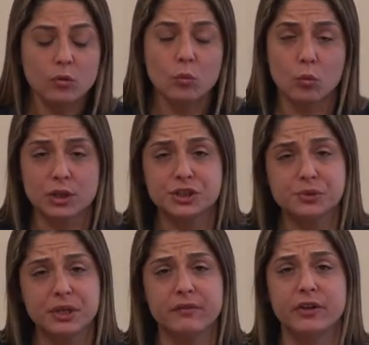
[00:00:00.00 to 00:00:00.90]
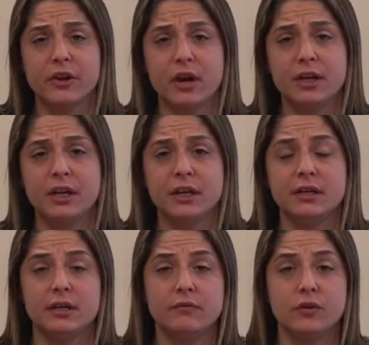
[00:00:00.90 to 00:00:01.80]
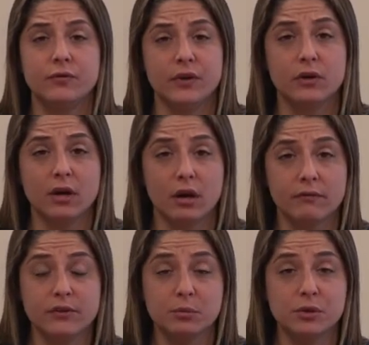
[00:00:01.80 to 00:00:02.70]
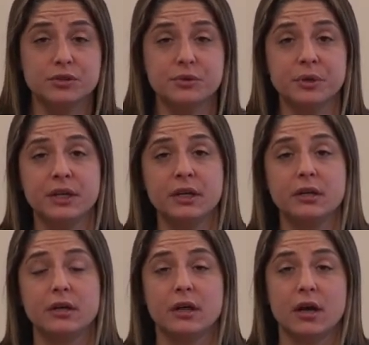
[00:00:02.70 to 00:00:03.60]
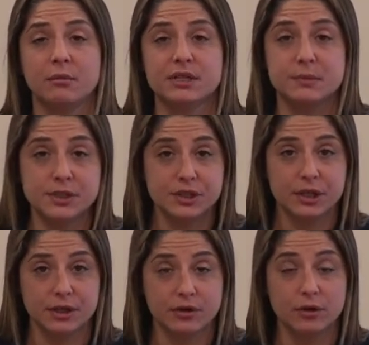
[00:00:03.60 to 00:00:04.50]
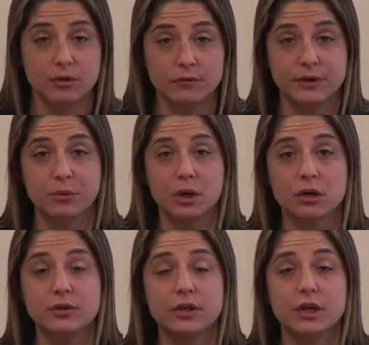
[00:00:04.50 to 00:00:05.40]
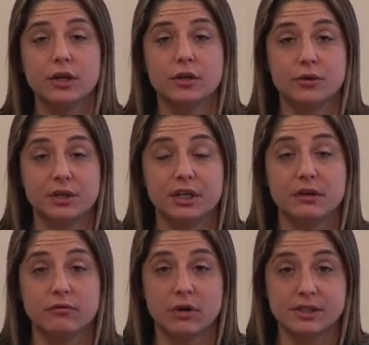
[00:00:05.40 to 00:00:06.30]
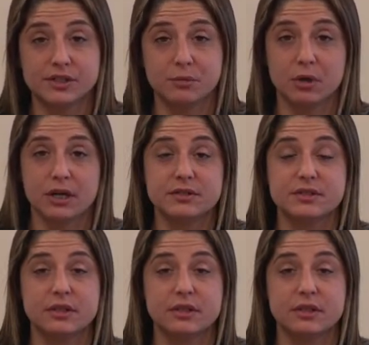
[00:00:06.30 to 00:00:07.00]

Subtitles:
Once you give the Narcan, if you feel comfortable doing it, especially in the COVID world, you can give rescue breaths.